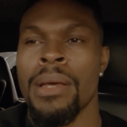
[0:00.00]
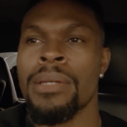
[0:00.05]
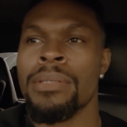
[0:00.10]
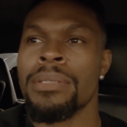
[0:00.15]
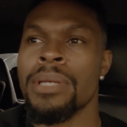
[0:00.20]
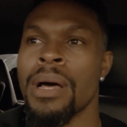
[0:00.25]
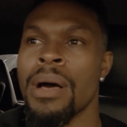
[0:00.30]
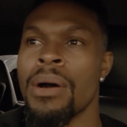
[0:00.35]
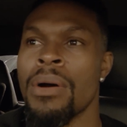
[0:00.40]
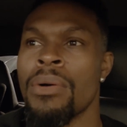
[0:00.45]

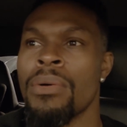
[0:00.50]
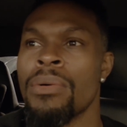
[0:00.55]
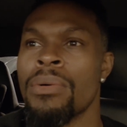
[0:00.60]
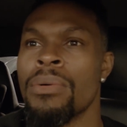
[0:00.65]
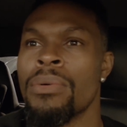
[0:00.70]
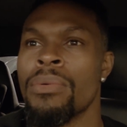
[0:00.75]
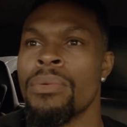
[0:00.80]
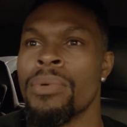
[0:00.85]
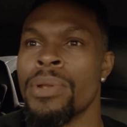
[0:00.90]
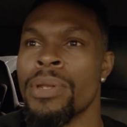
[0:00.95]
So
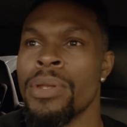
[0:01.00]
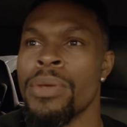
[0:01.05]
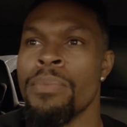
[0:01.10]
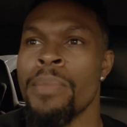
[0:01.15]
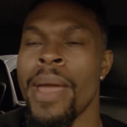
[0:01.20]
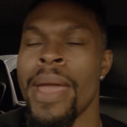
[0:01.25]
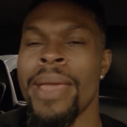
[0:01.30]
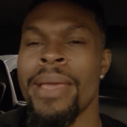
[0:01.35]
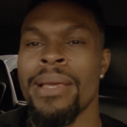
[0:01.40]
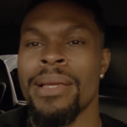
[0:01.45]
when you
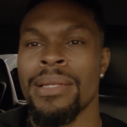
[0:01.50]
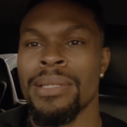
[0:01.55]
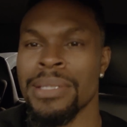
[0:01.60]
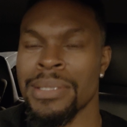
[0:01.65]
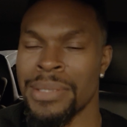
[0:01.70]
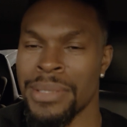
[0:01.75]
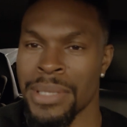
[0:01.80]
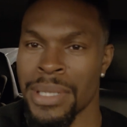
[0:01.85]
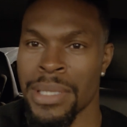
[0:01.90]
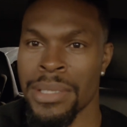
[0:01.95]
make
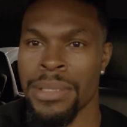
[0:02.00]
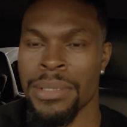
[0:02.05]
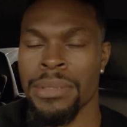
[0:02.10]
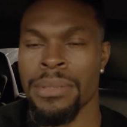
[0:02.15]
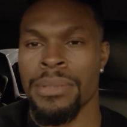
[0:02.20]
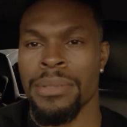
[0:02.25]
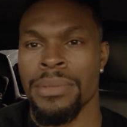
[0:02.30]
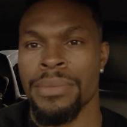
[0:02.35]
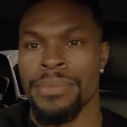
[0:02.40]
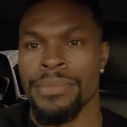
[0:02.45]

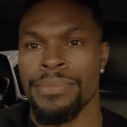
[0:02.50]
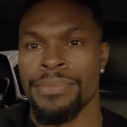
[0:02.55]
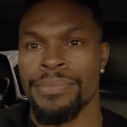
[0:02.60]
decisions,